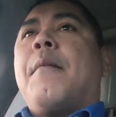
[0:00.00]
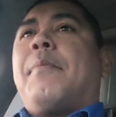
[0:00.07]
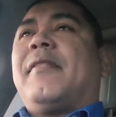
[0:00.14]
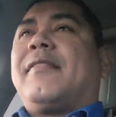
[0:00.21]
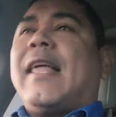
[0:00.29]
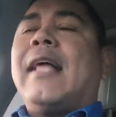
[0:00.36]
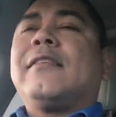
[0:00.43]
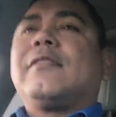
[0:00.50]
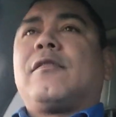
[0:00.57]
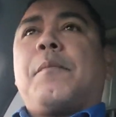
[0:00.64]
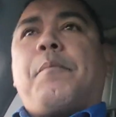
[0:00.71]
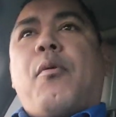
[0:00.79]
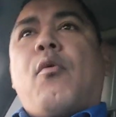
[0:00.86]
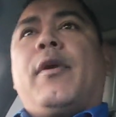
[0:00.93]
But that's
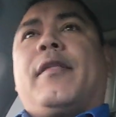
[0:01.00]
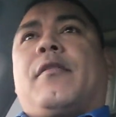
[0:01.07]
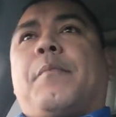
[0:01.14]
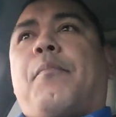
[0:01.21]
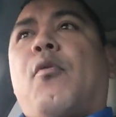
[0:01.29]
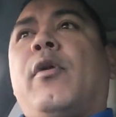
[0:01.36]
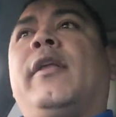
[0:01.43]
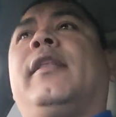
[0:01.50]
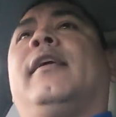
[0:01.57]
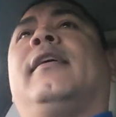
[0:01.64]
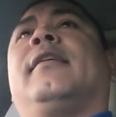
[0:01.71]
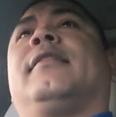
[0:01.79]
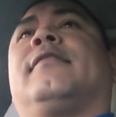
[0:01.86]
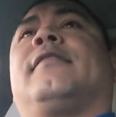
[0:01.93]
the point. The point
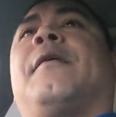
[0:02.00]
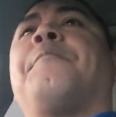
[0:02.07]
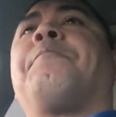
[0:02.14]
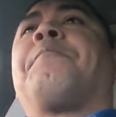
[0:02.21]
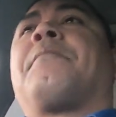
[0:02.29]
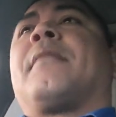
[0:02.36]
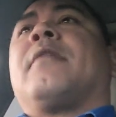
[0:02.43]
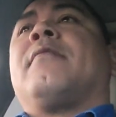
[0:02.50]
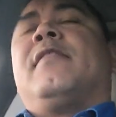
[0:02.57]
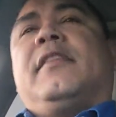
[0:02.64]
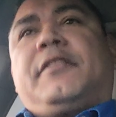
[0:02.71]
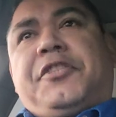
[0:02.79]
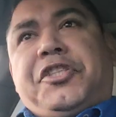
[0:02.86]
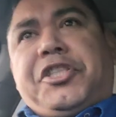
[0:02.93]
is
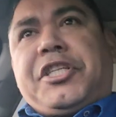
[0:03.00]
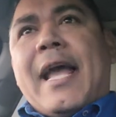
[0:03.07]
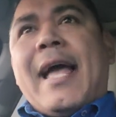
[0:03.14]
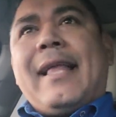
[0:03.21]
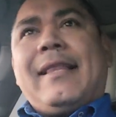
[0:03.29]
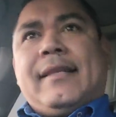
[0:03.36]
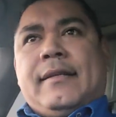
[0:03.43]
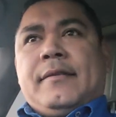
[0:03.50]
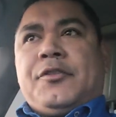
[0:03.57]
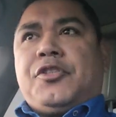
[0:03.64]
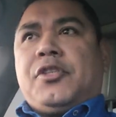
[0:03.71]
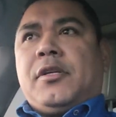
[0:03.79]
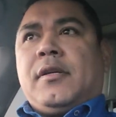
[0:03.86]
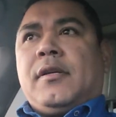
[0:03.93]
the challenge.